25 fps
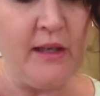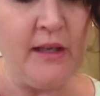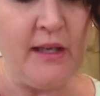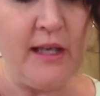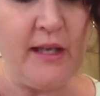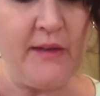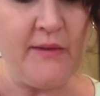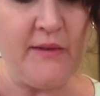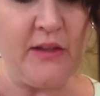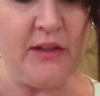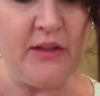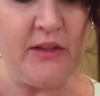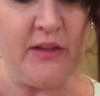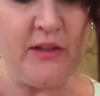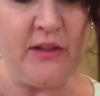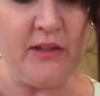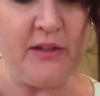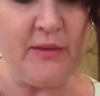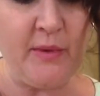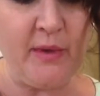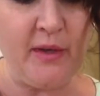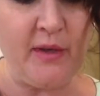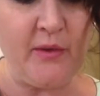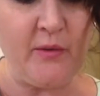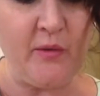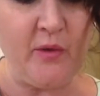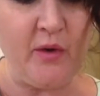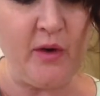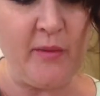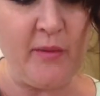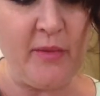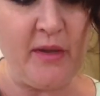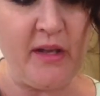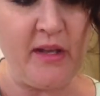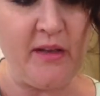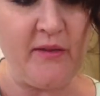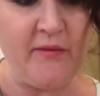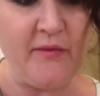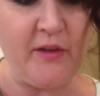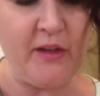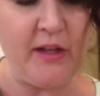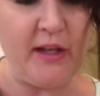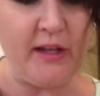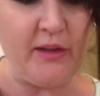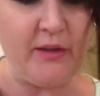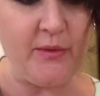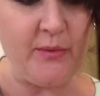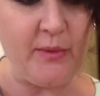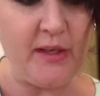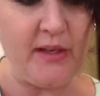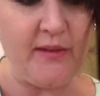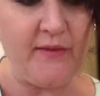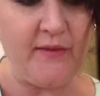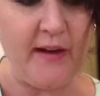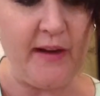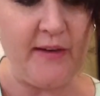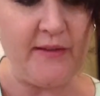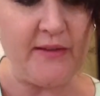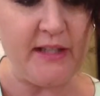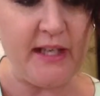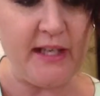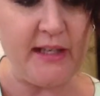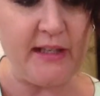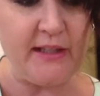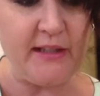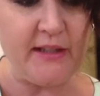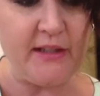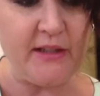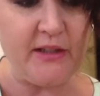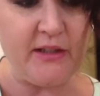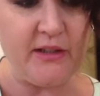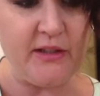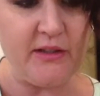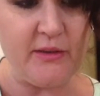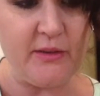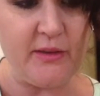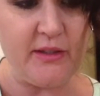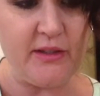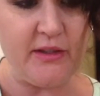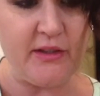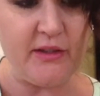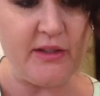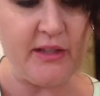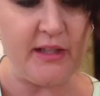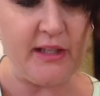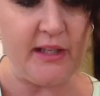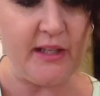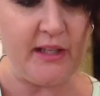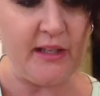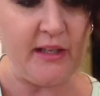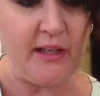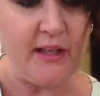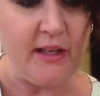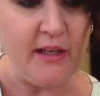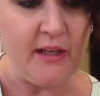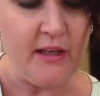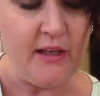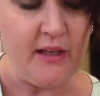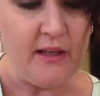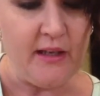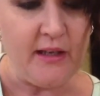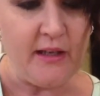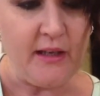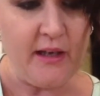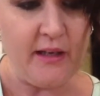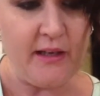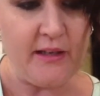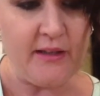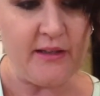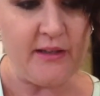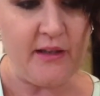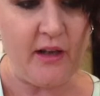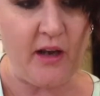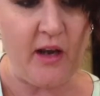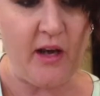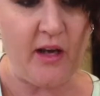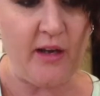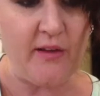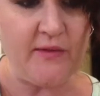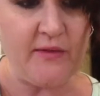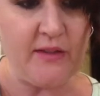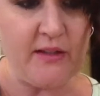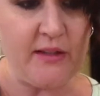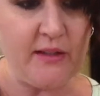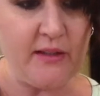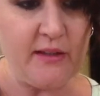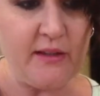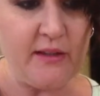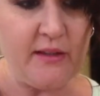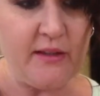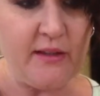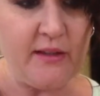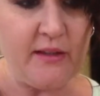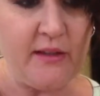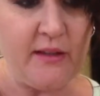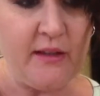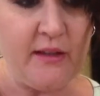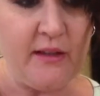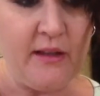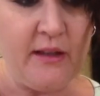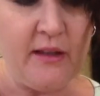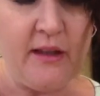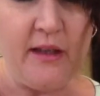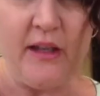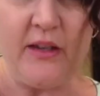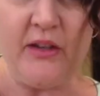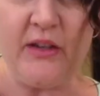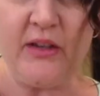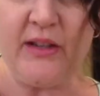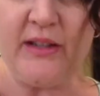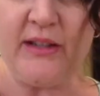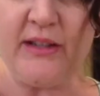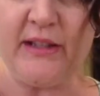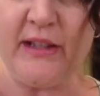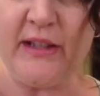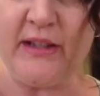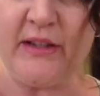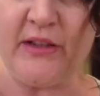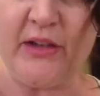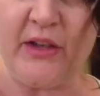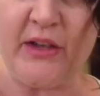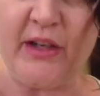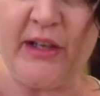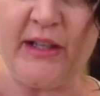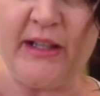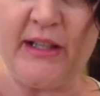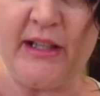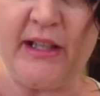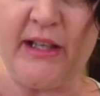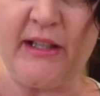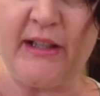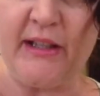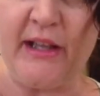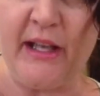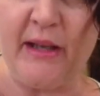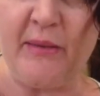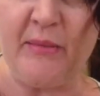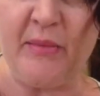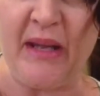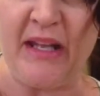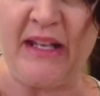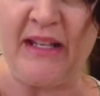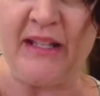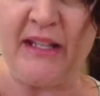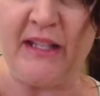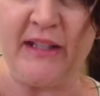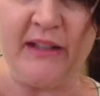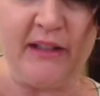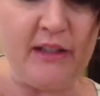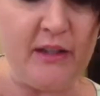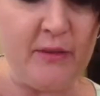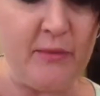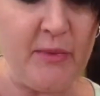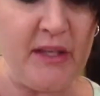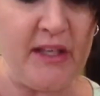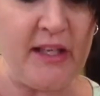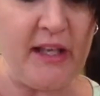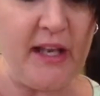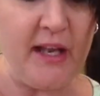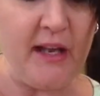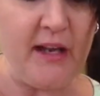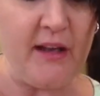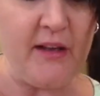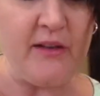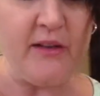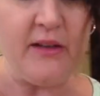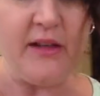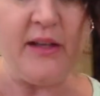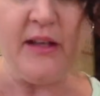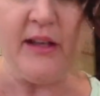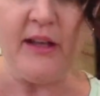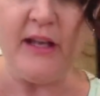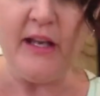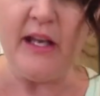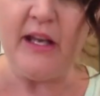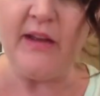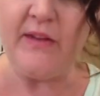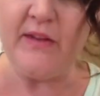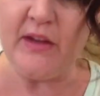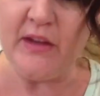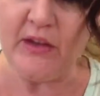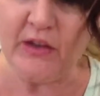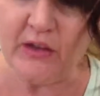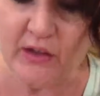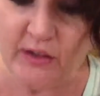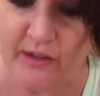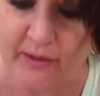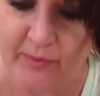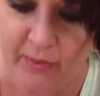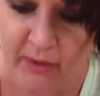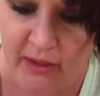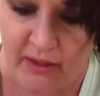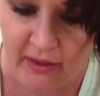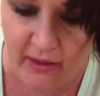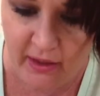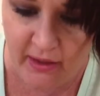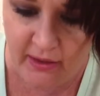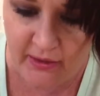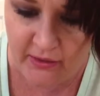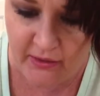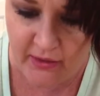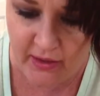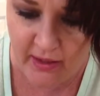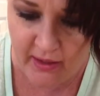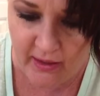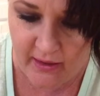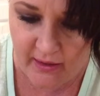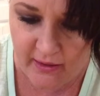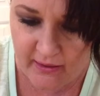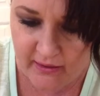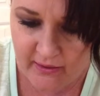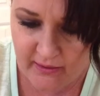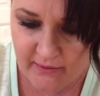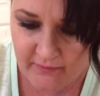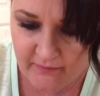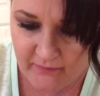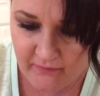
And then you just want to warm it for like 3 to 5 seconds, just so it starts to get kind of soft. And you can see it starting to get like bendy a little bit now. And then you just put it on your nail.